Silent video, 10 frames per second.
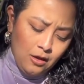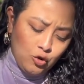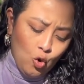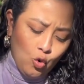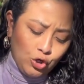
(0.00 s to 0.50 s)
The
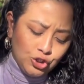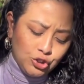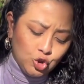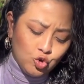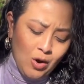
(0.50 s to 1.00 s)
horse
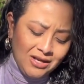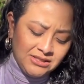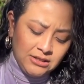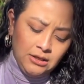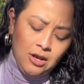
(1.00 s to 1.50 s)
trots
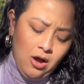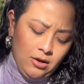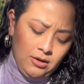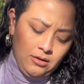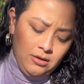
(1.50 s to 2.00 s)
along,